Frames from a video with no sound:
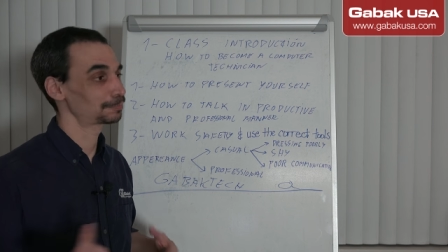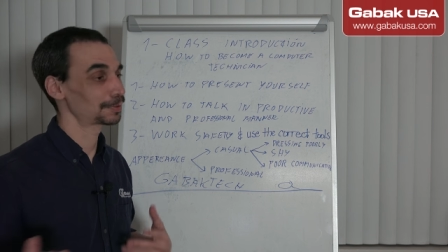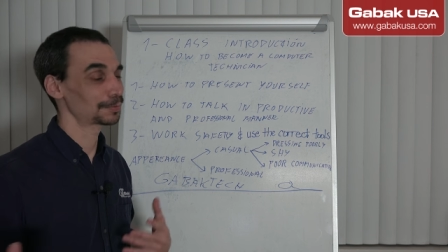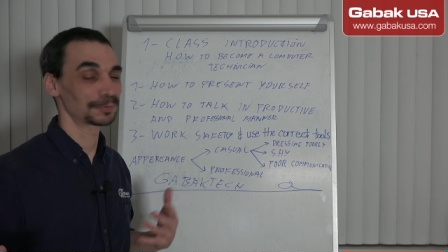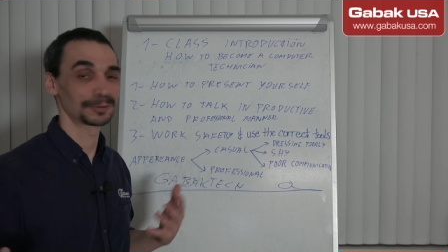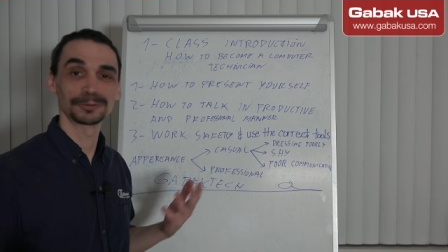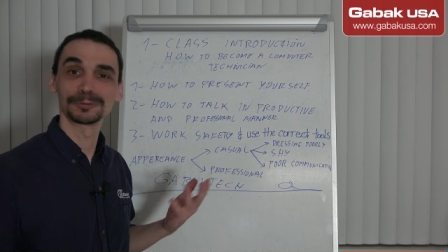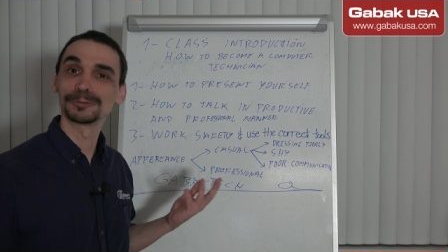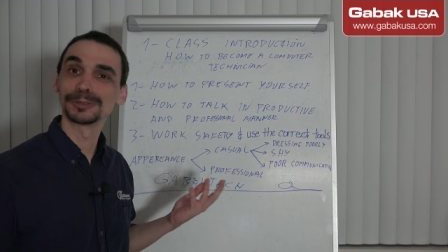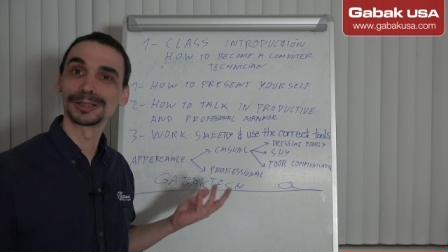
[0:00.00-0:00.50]

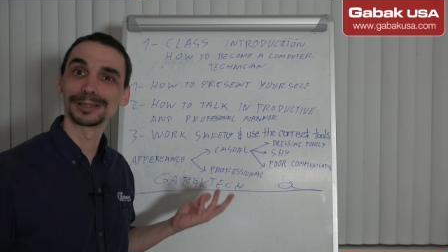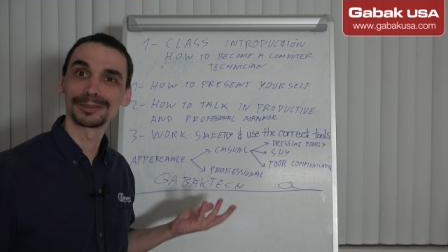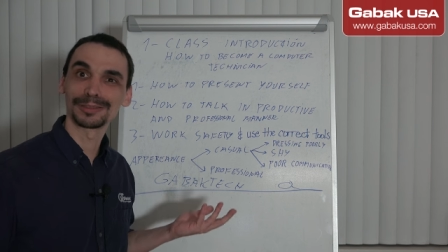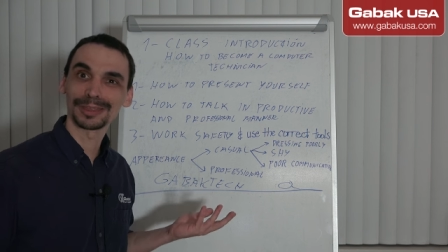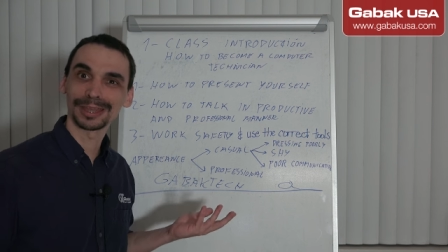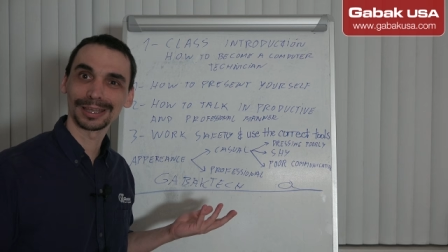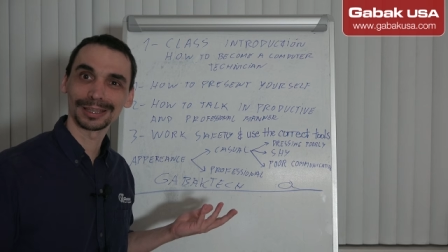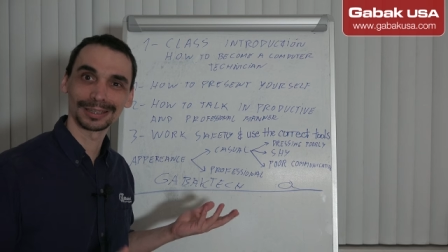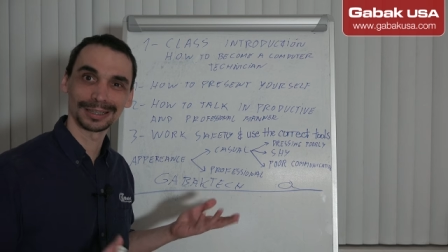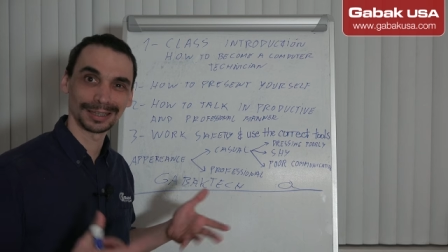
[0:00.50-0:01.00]
people will
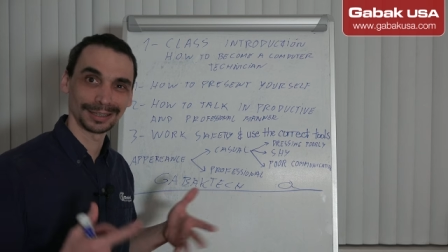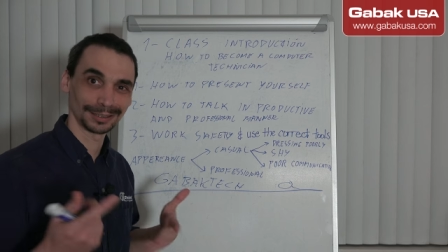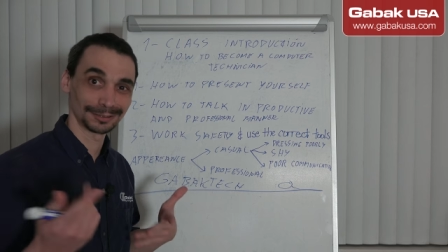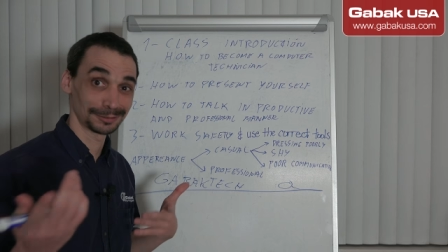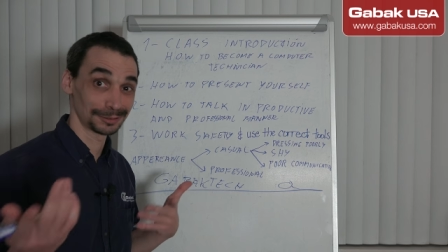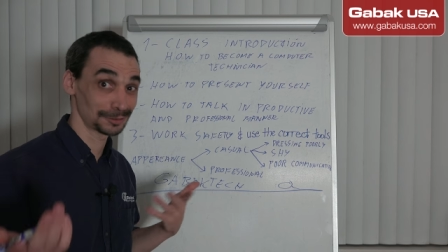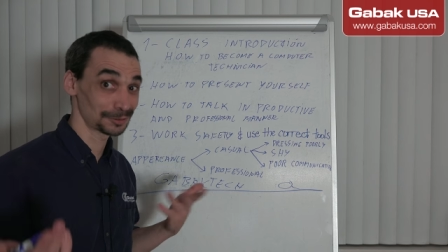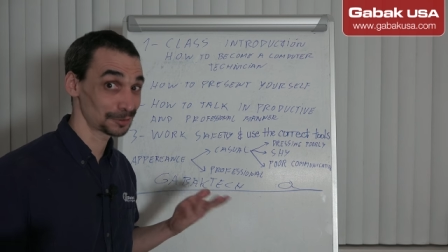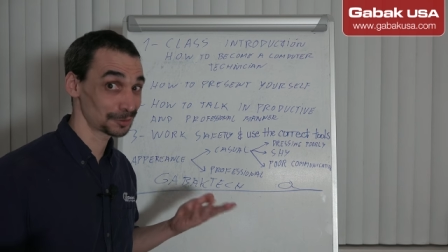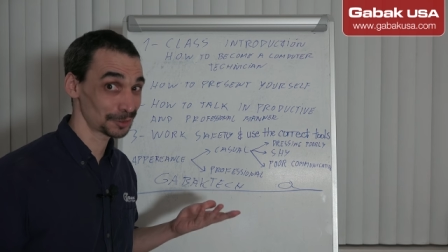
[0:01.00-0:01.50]
think that
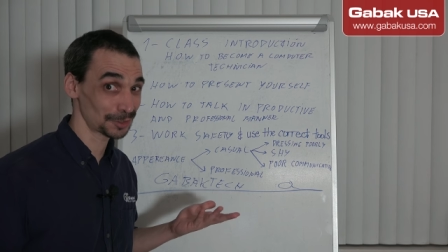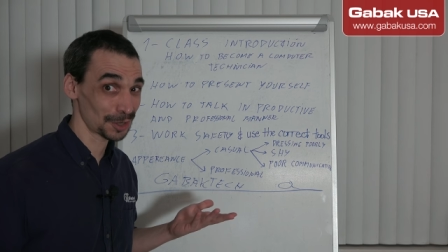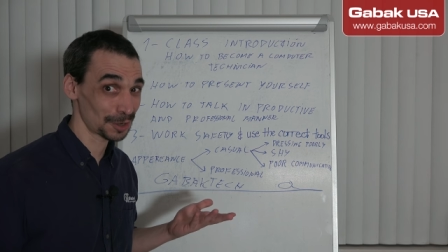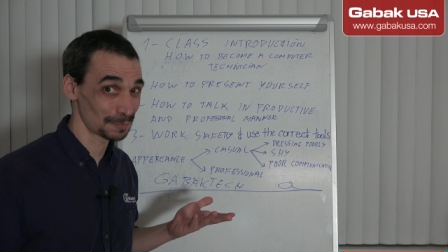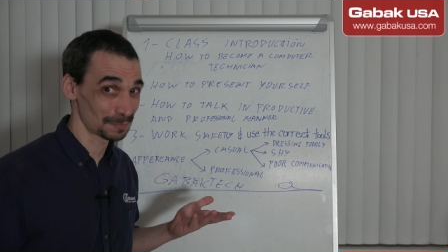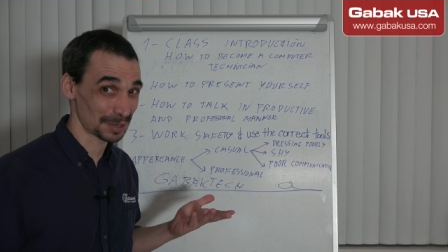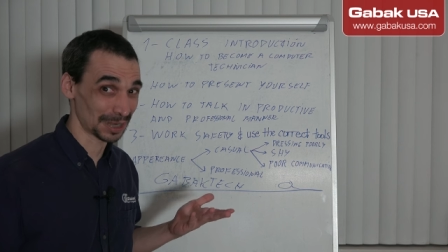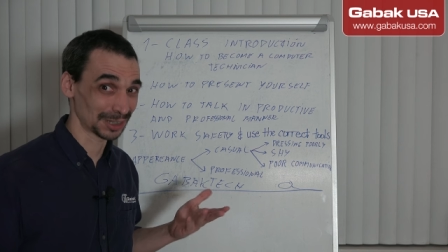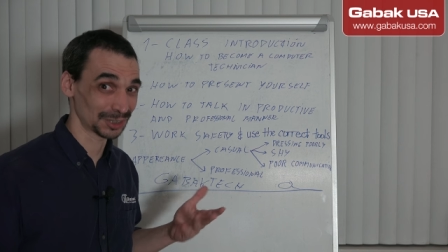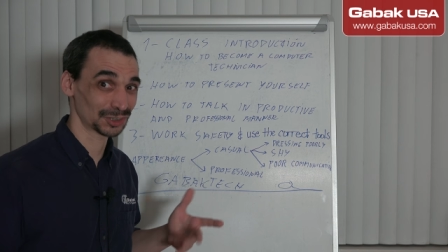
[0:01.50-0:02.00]
you don't know
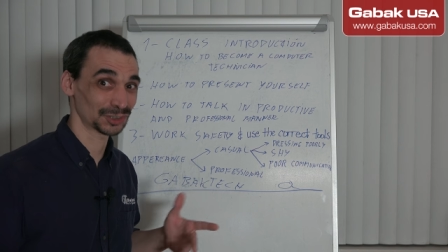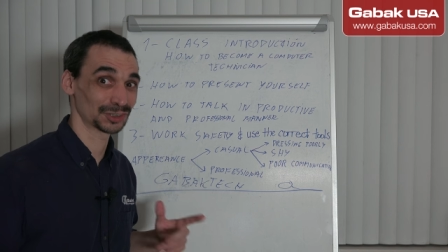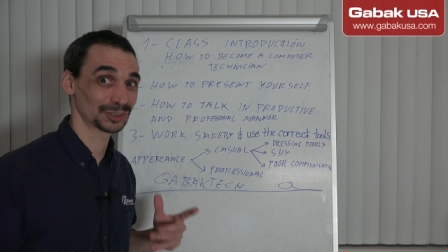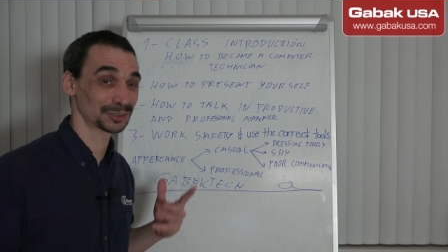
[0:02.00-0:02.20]
much.